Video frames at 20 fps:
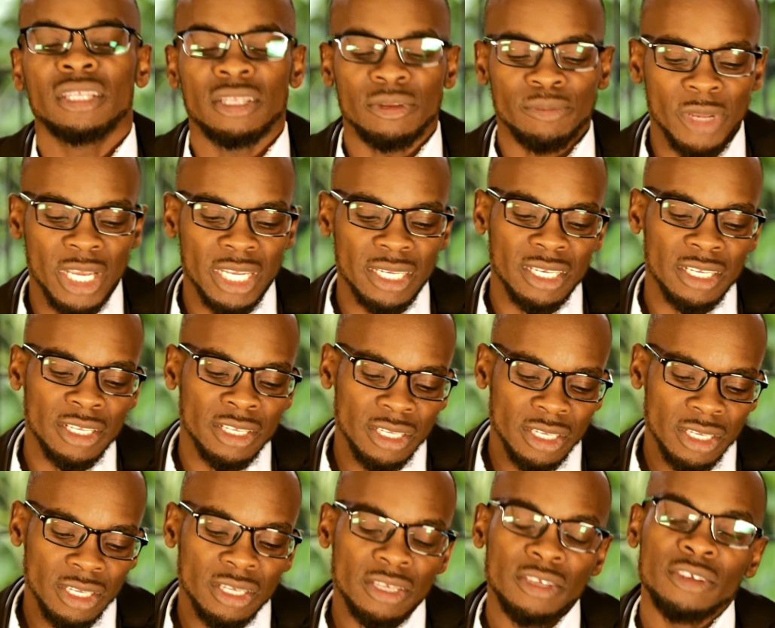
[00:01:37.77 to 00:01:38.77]
Mainly,
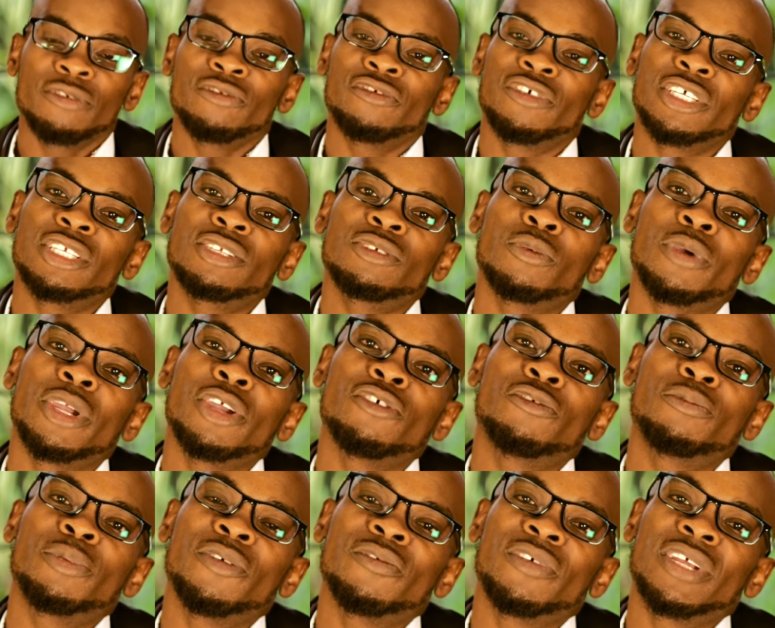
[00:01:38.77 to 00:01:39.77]
first way
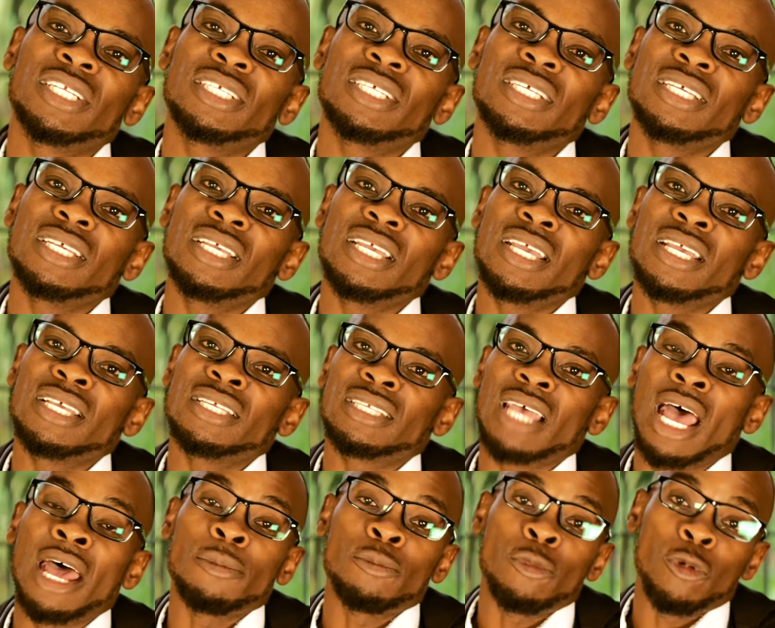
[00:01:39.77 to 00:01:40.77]
of preventing is,
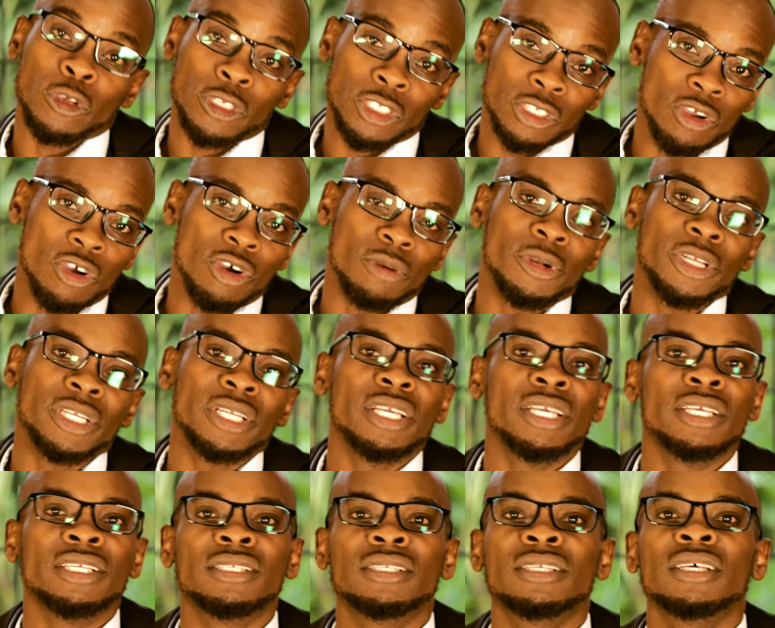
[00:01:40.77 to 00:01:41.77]
and most common,
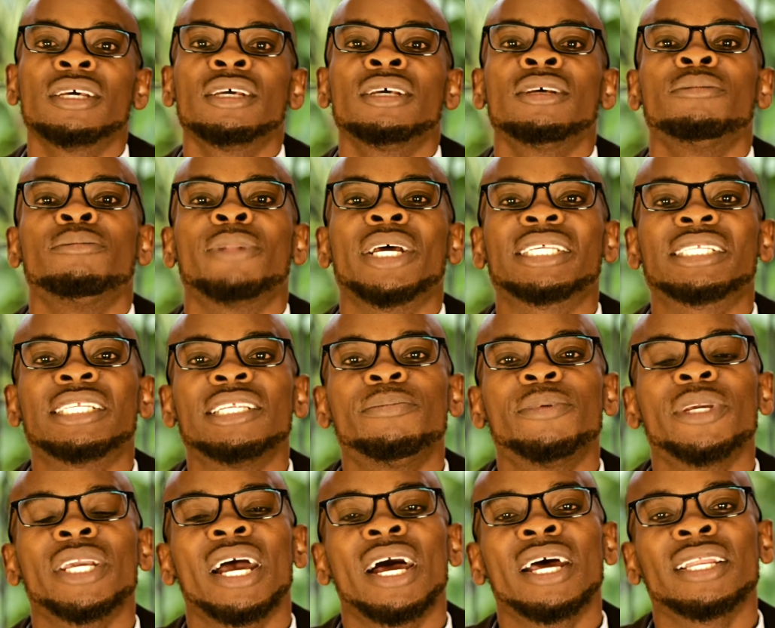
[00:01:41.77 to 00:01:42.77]
is by sleeping